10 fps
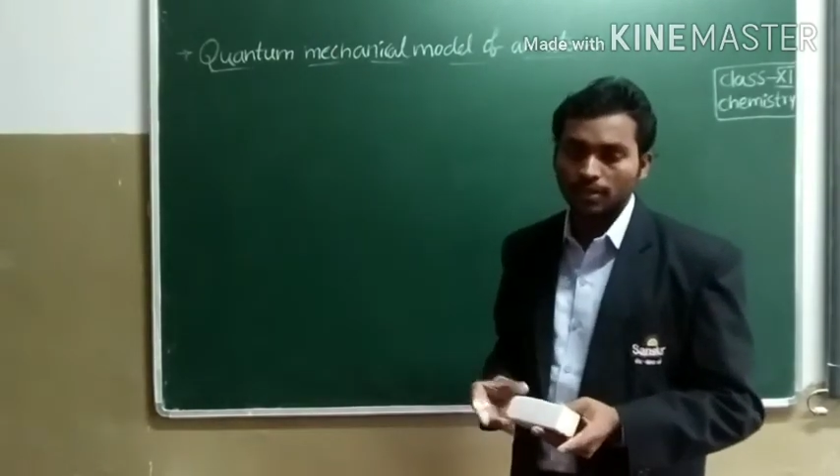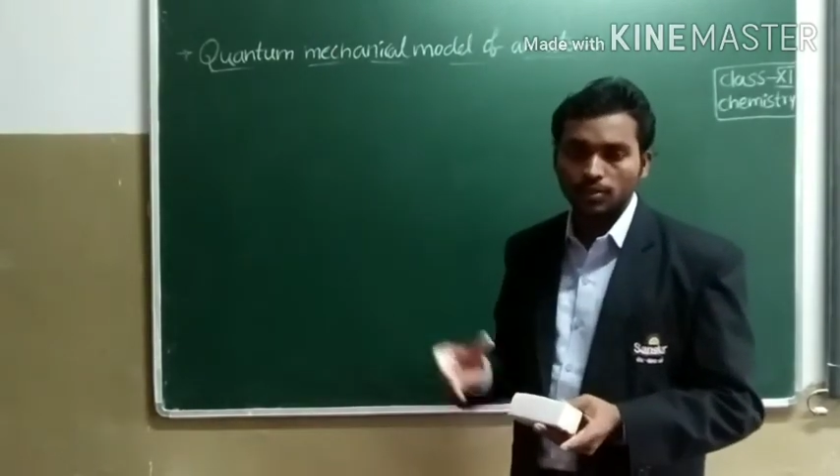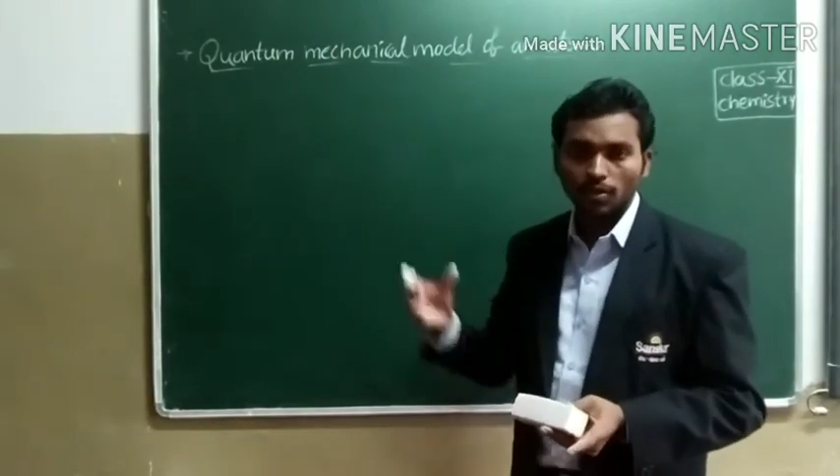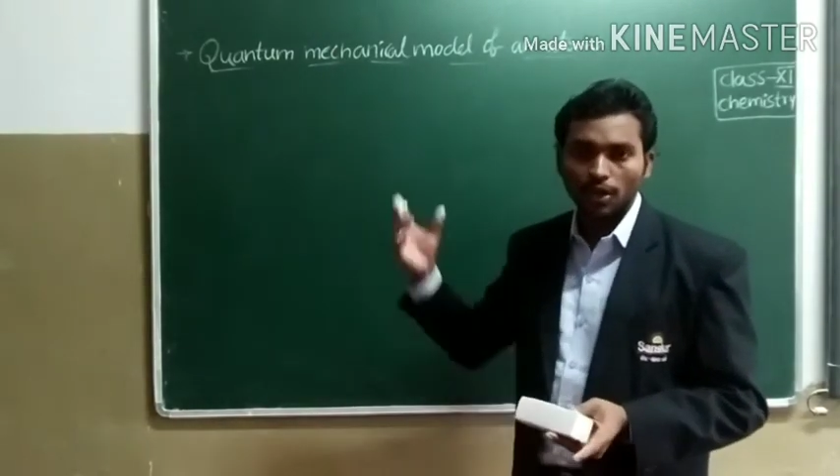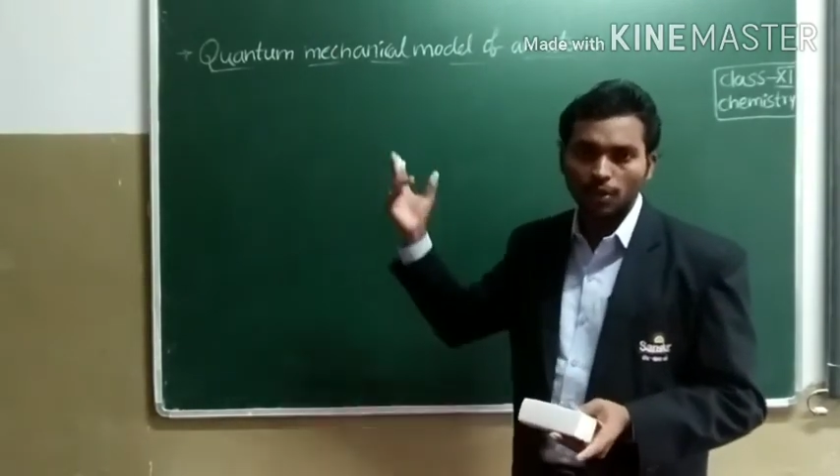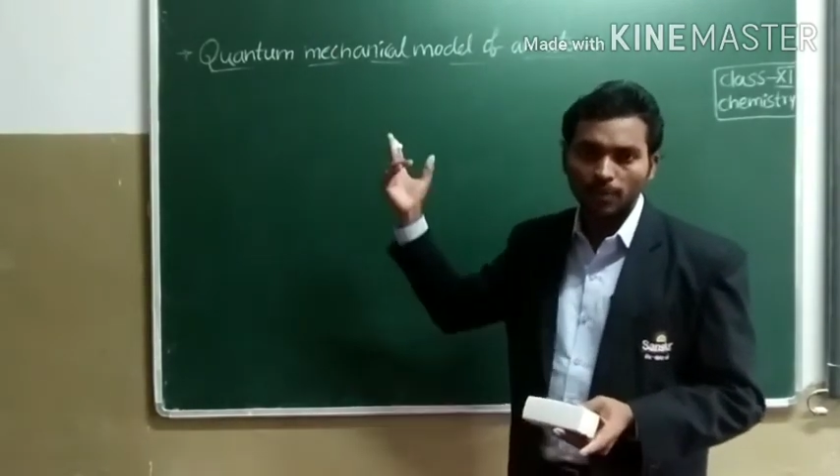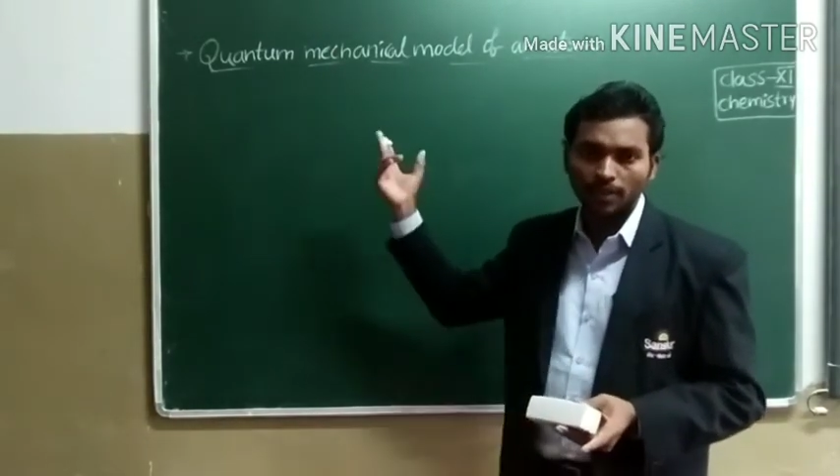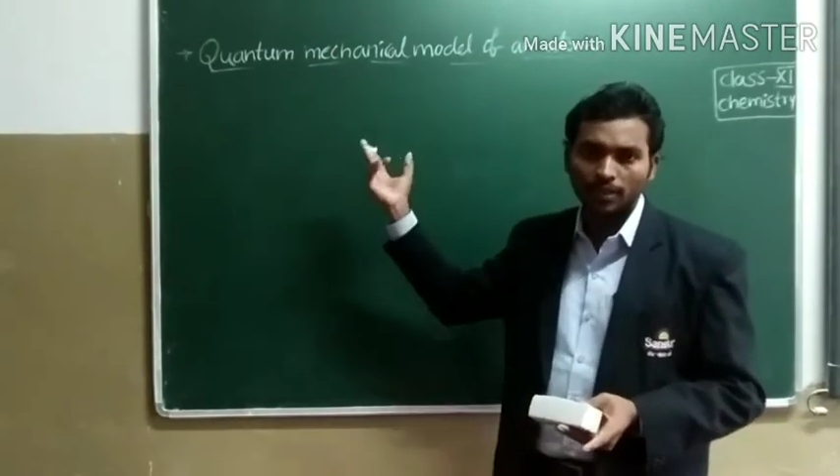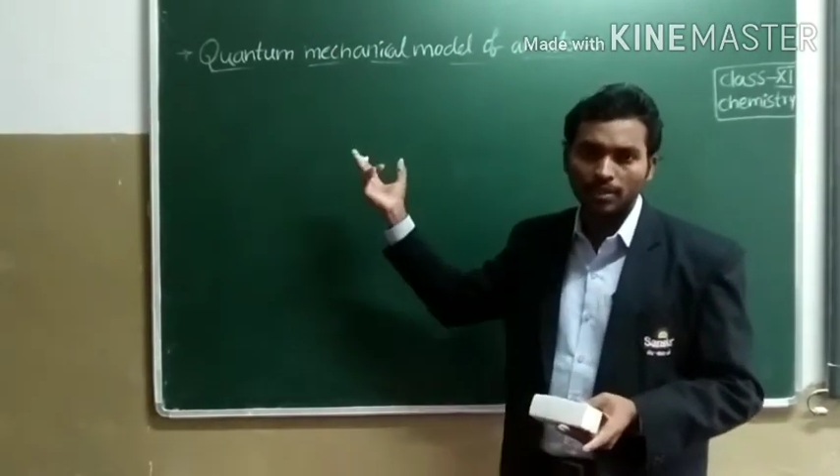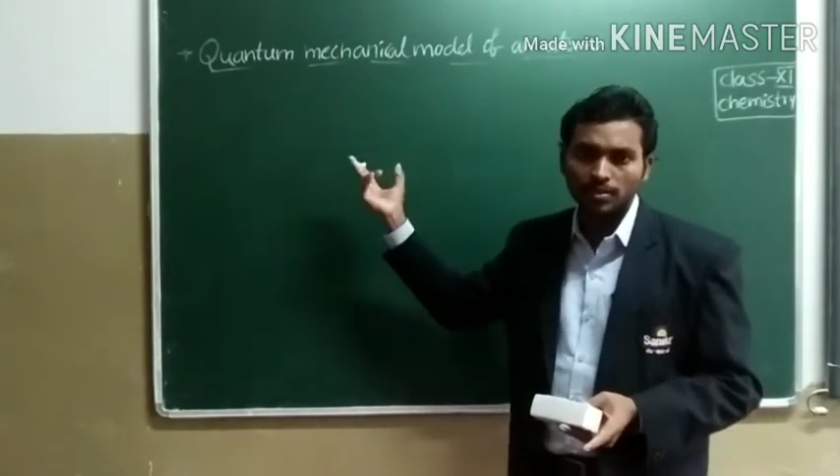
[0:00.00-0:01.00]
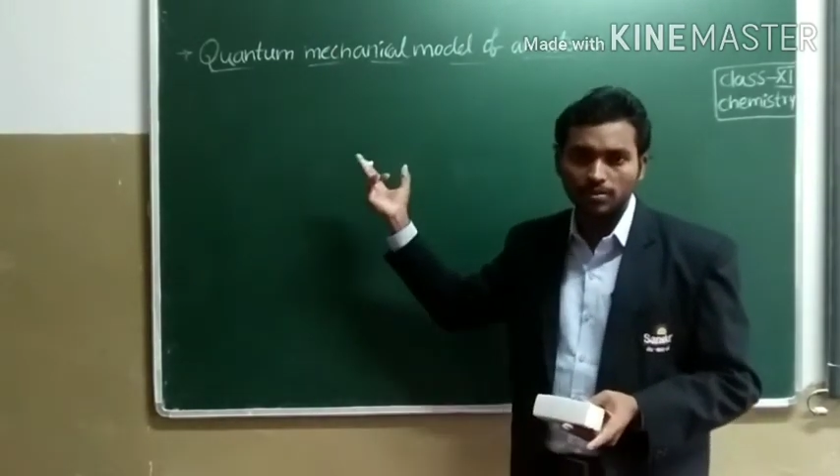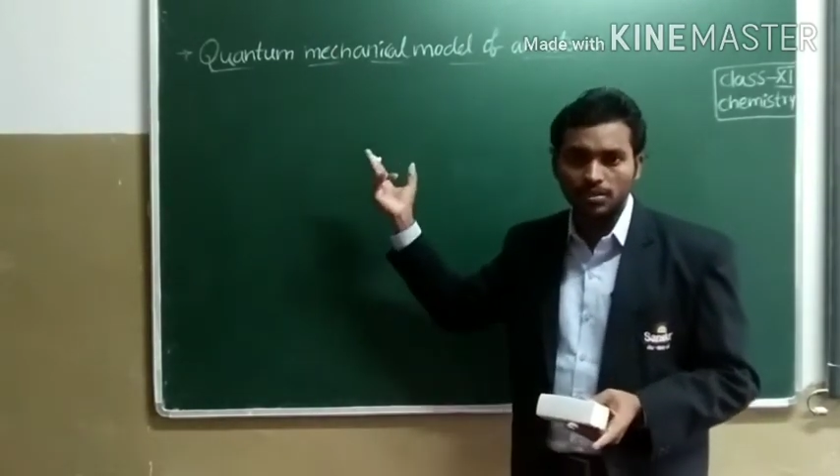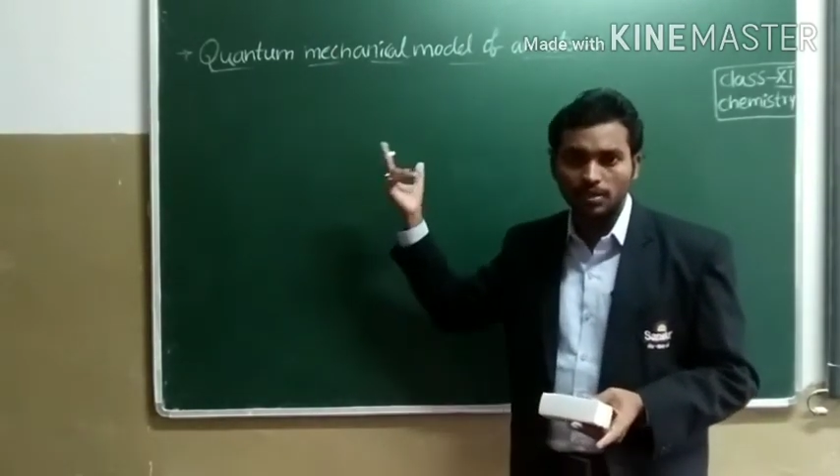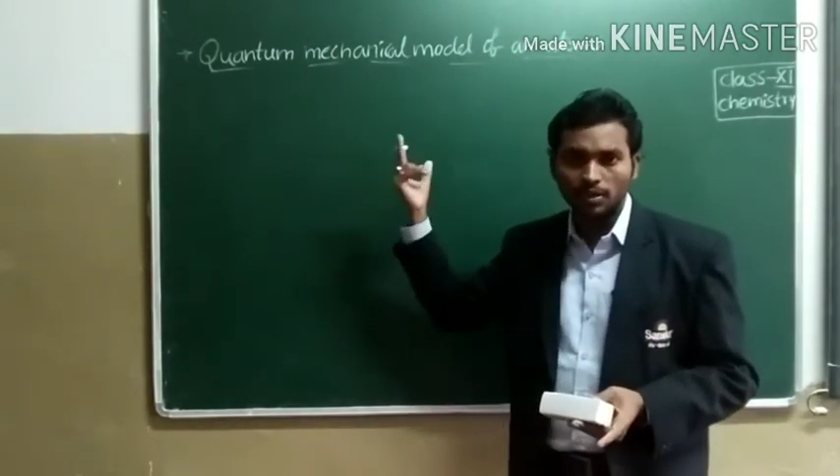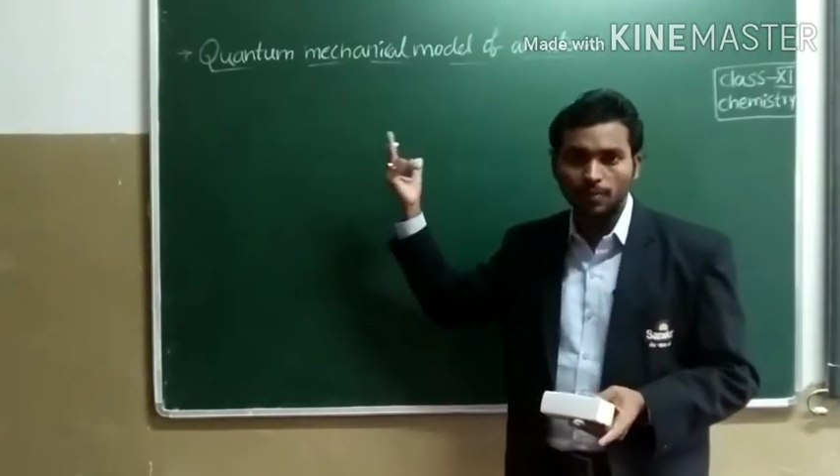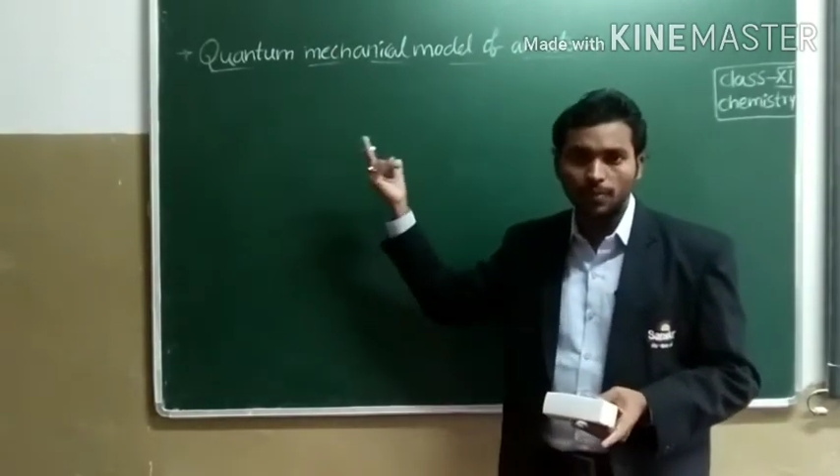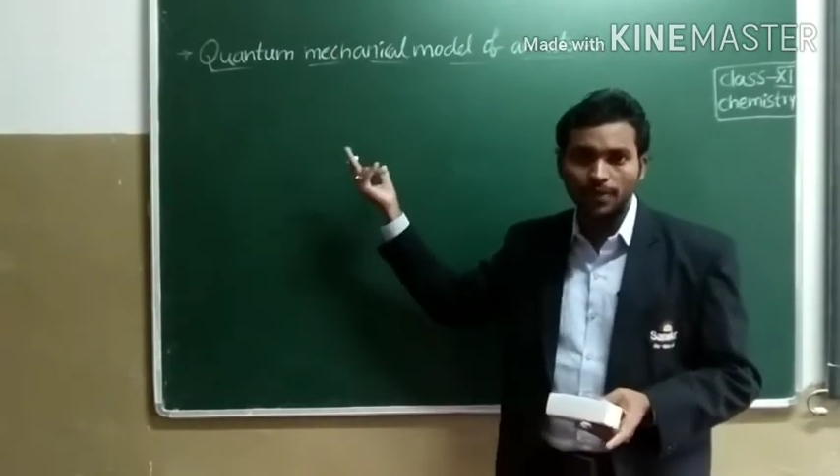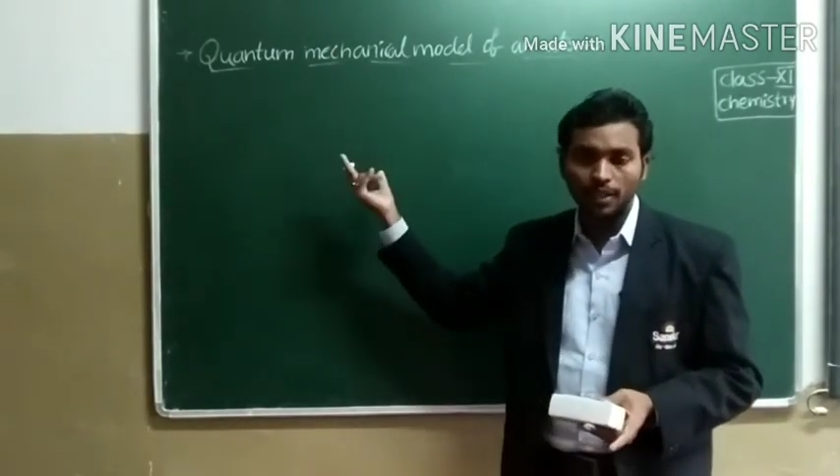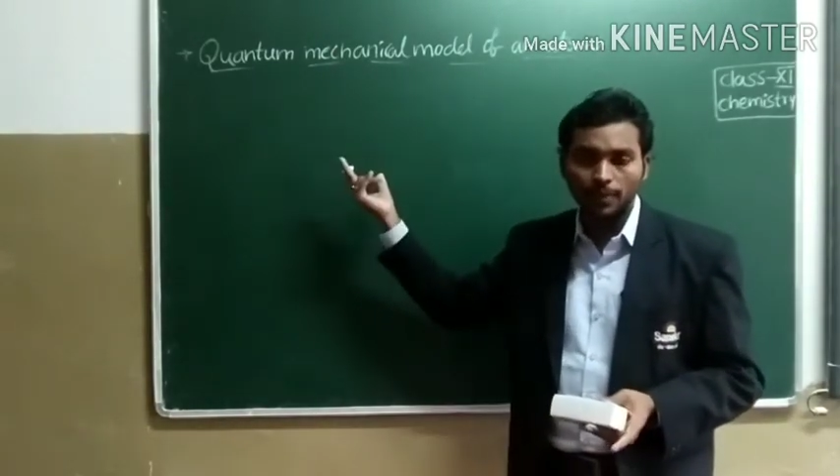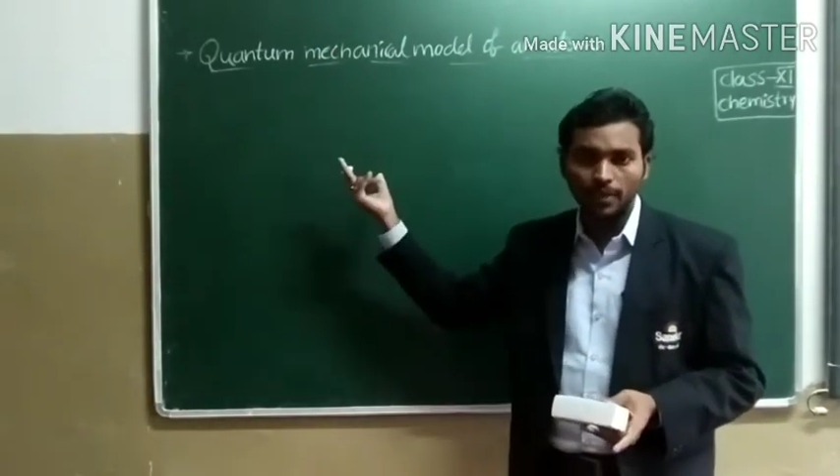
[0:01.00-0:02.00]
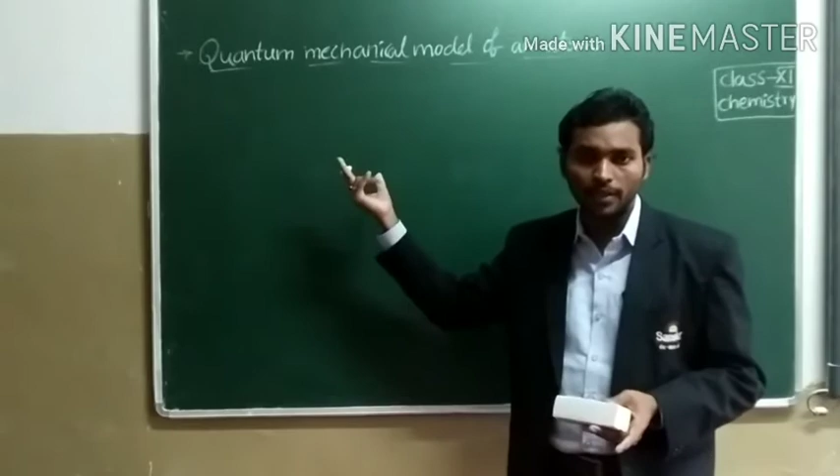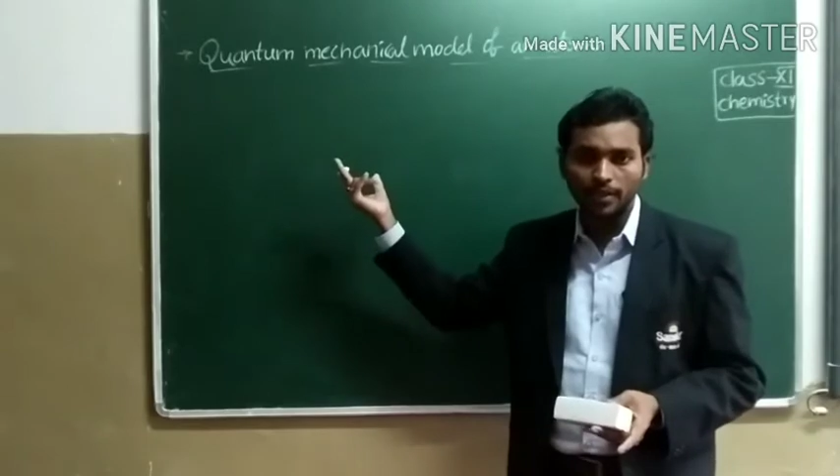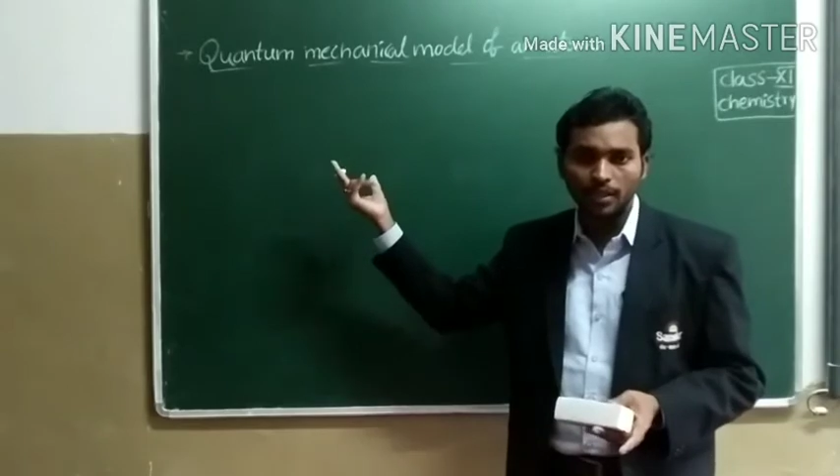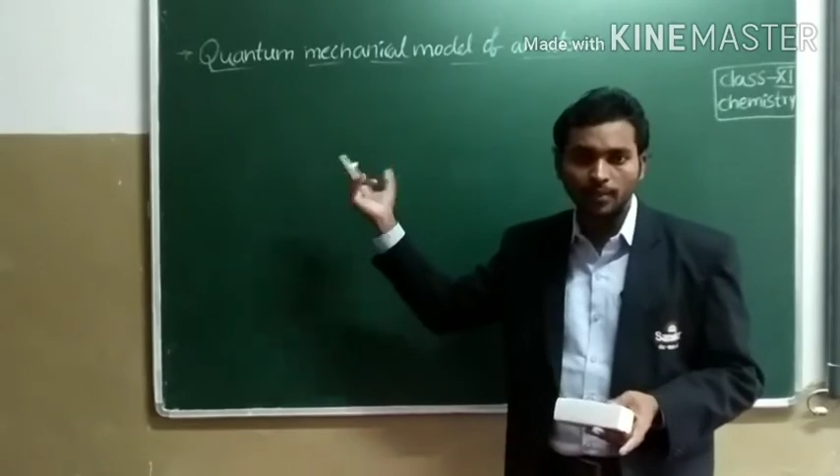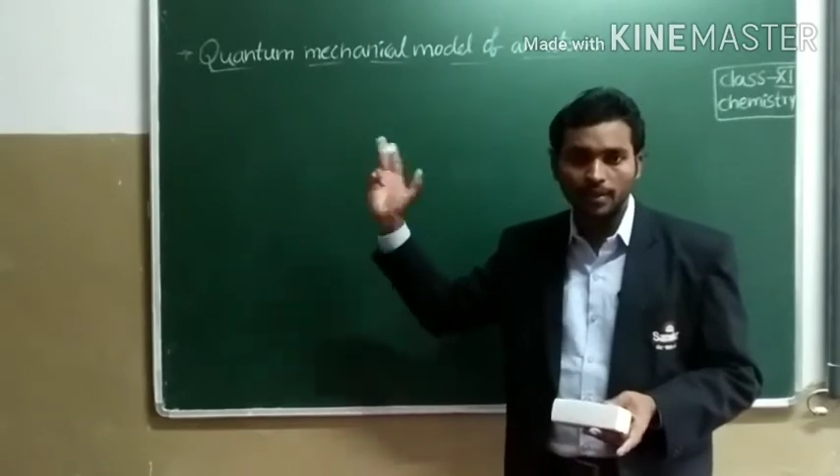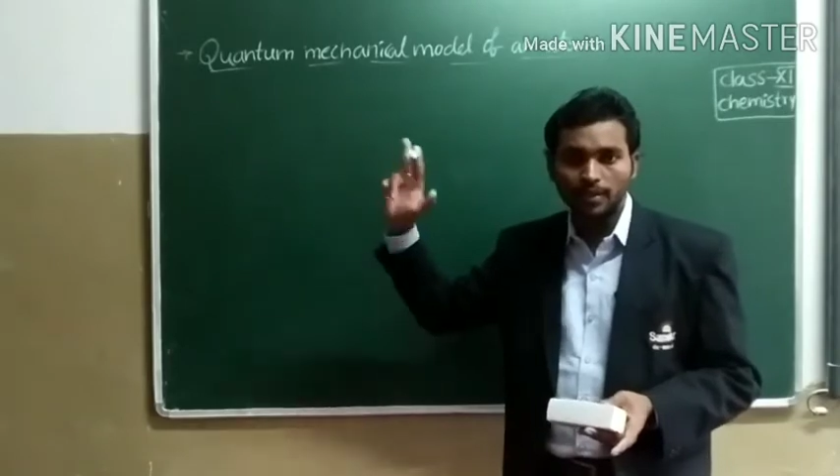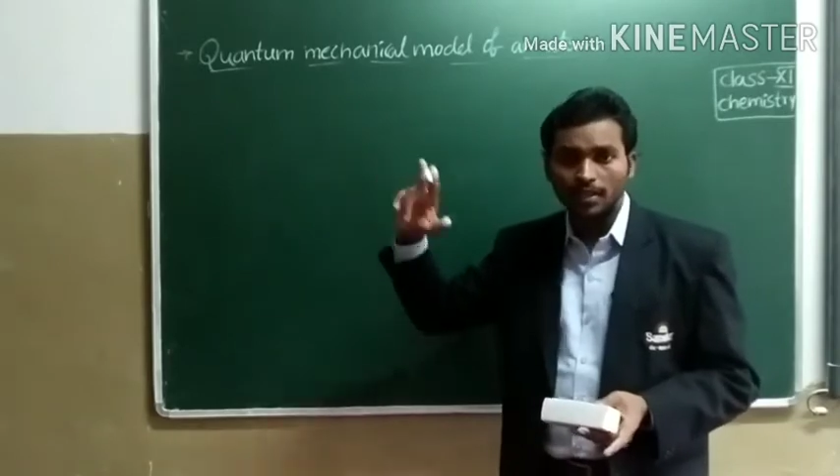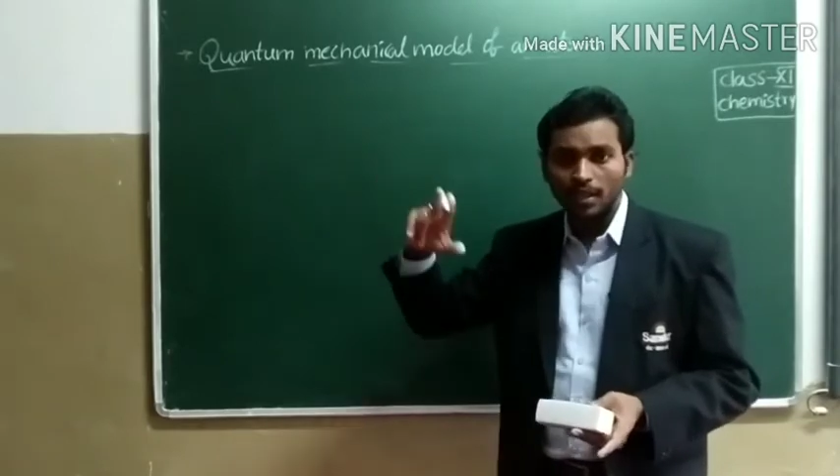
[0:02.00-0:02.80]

This quantum mechanics was developed independently by